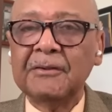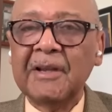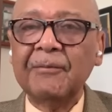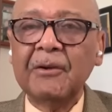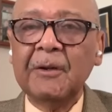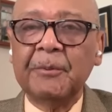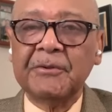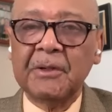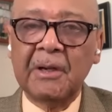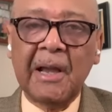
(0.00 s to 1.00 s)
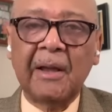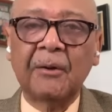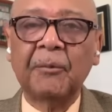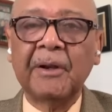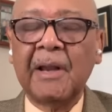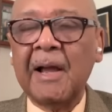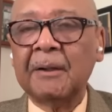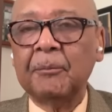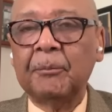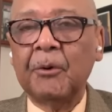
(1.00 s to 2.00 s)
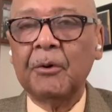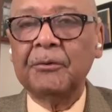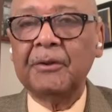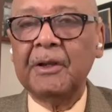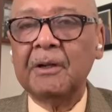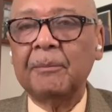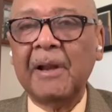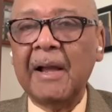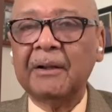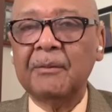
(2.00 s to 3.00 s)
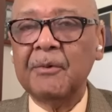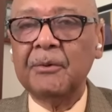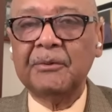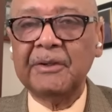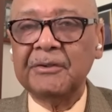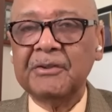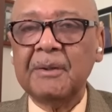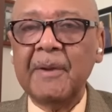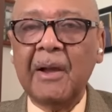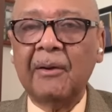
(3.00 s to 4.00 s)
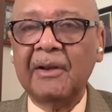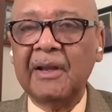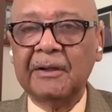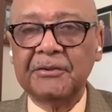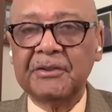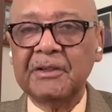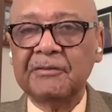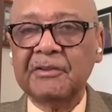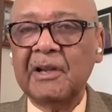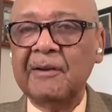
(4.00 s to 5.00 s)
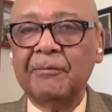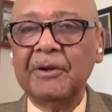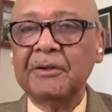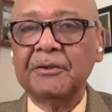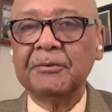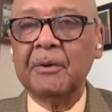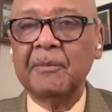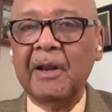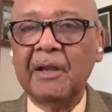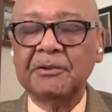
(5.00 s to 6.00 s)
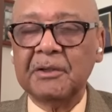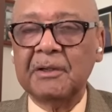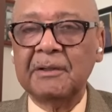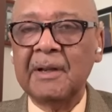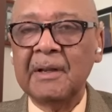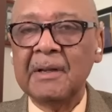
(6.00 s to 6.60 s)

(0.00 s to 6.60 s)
70% out of wedlock birth in the Black community is somehow a legacy of slavery and discrimination.